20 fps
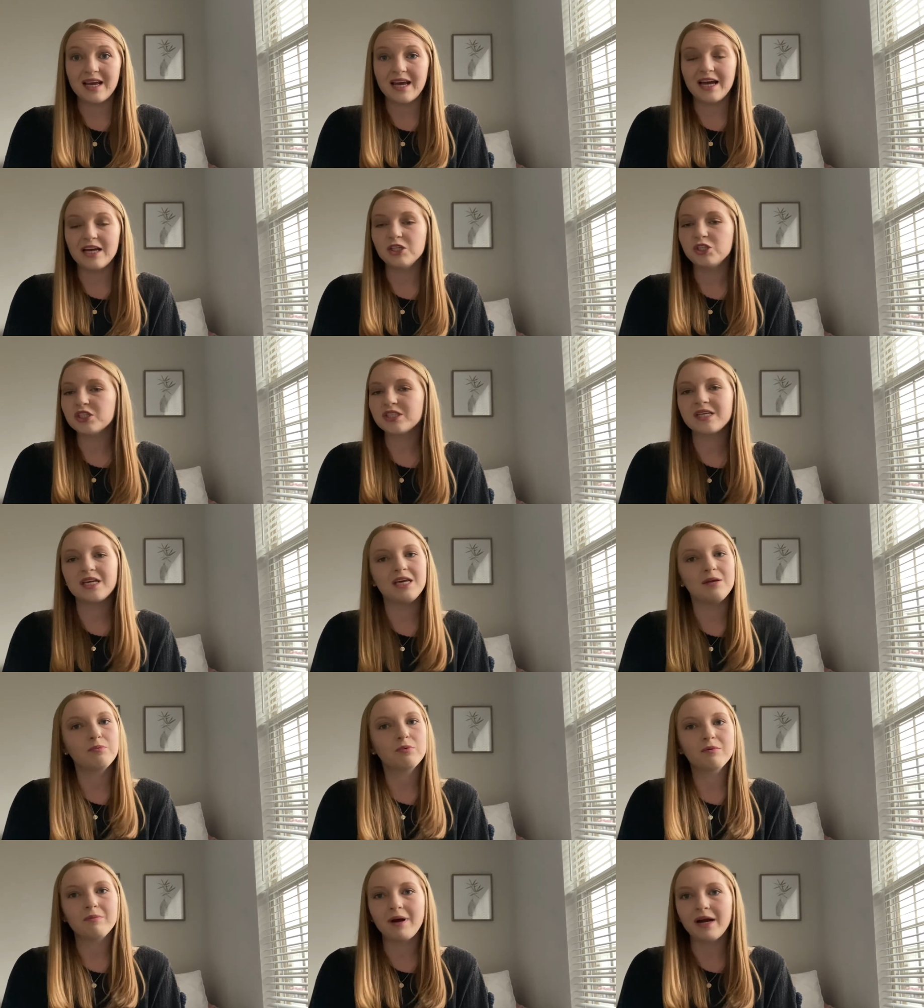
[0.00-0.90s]
And just
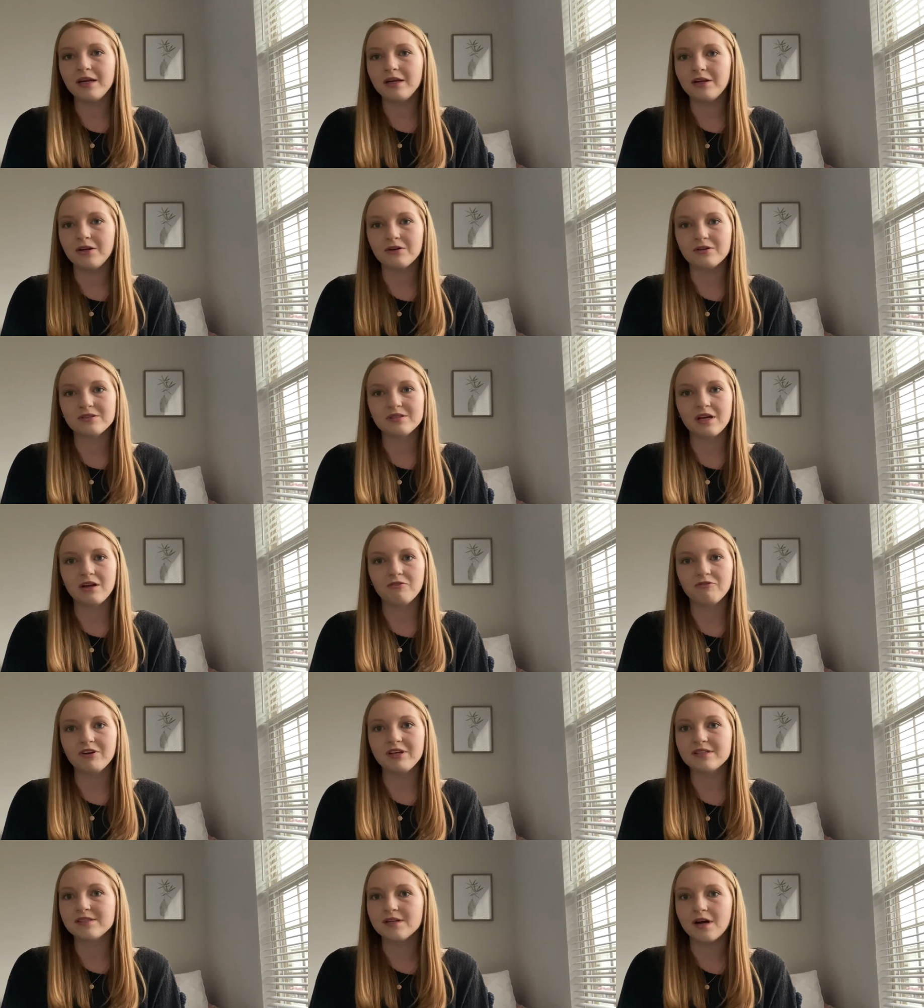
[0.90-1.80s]
keep reminding
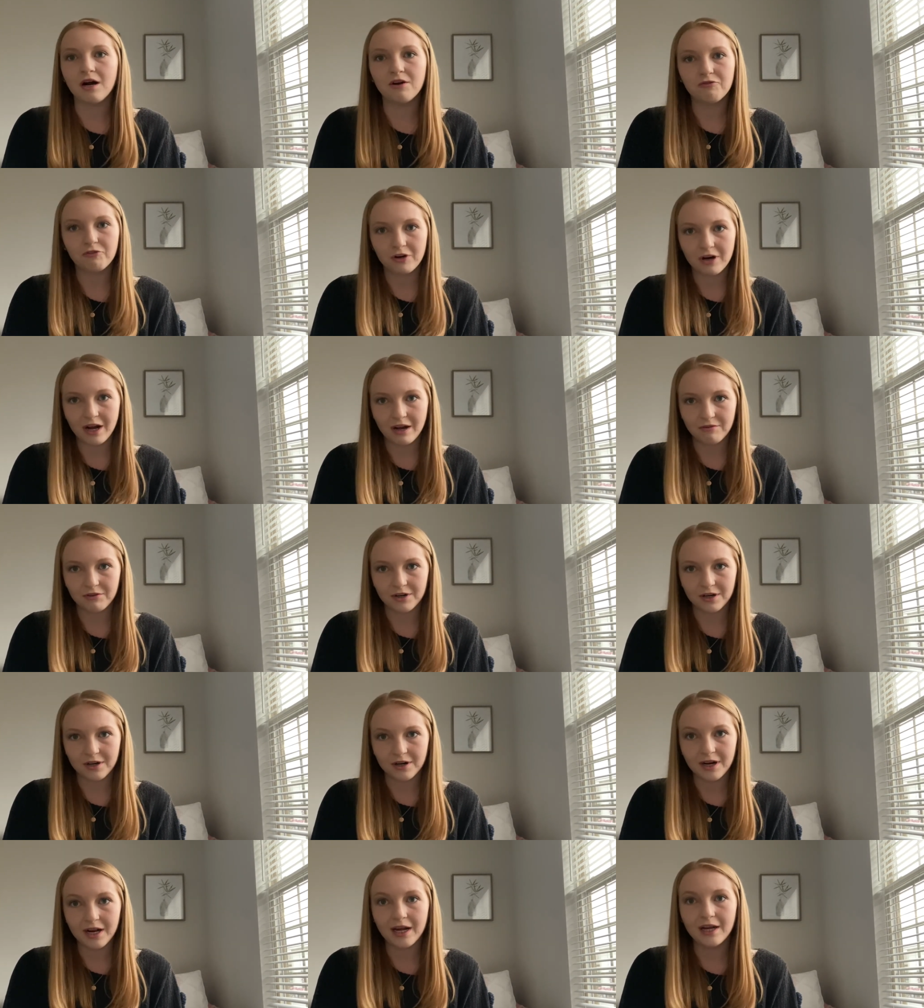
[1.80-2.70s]
yourself it's not
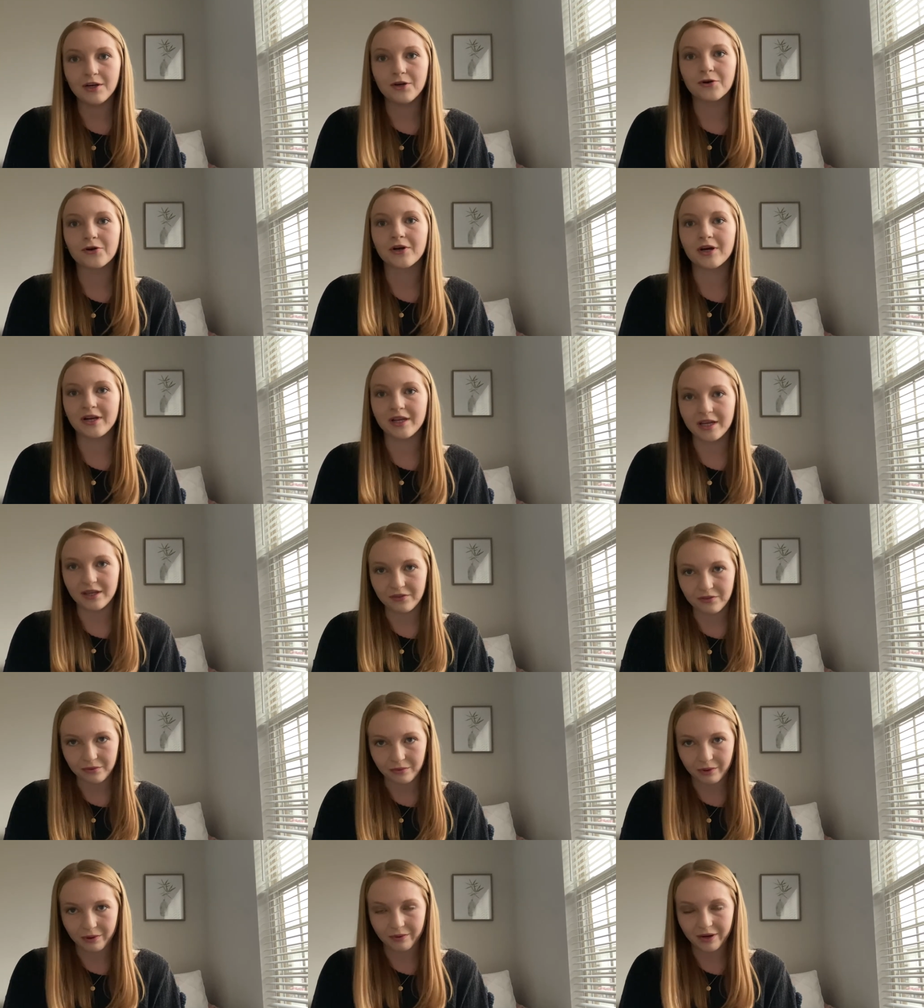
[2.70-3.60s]
forever and you're going to get
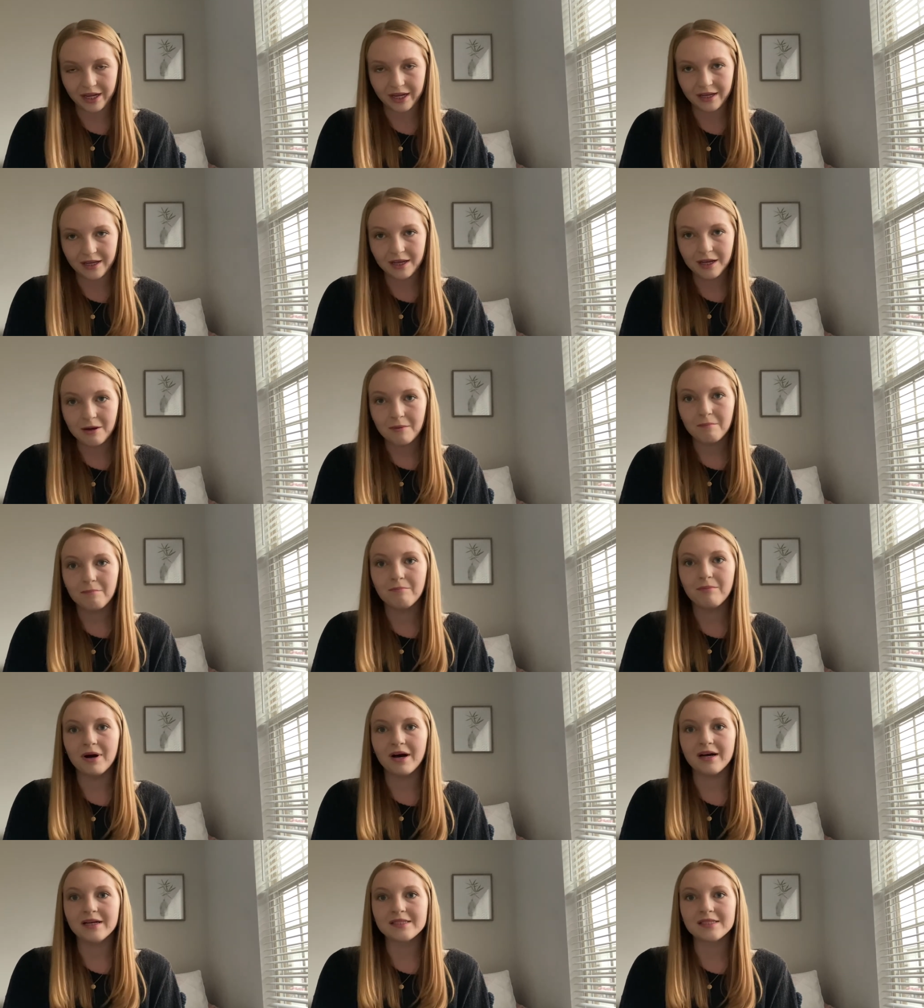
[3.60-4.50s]
through it,
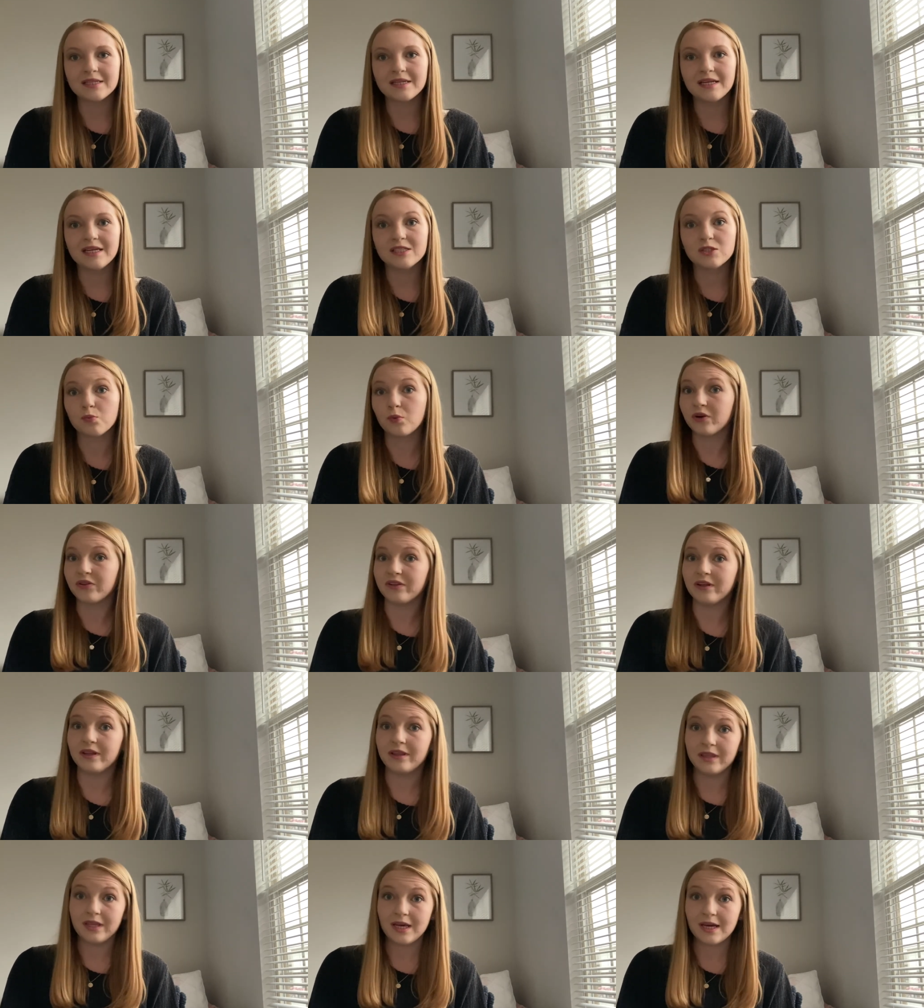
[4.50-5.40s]
but it's worth
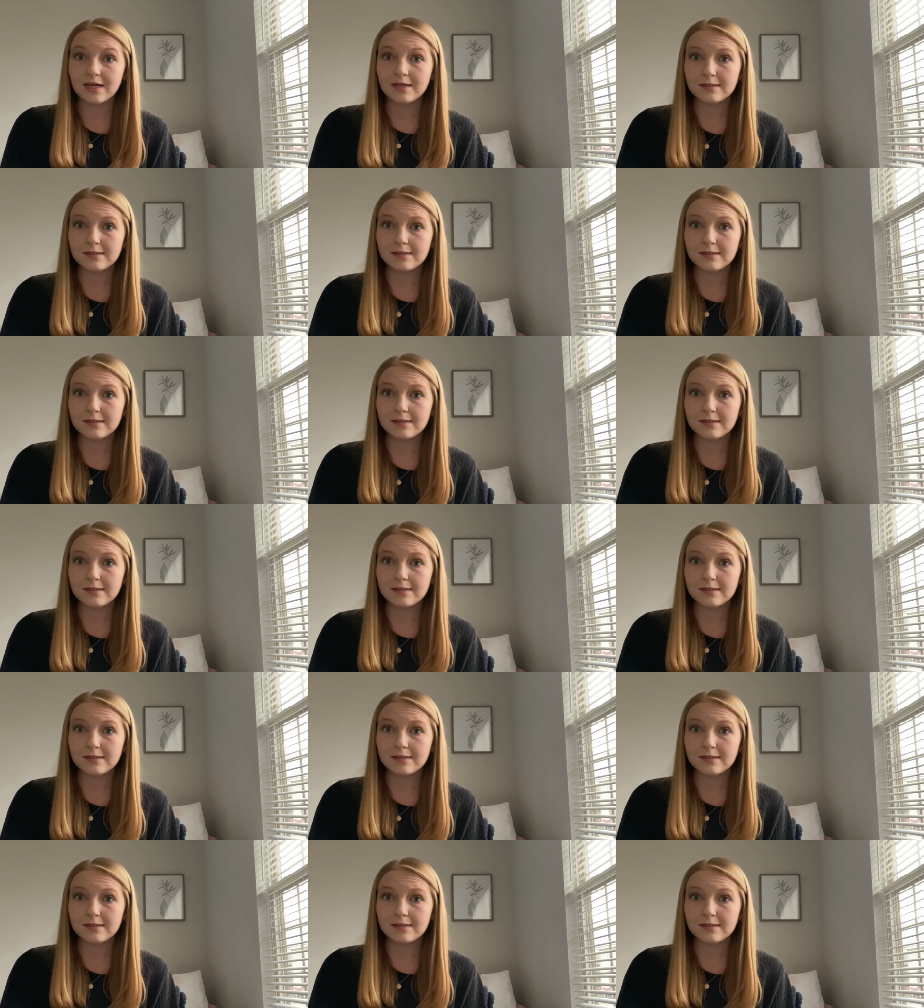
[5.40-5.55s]
it in the end.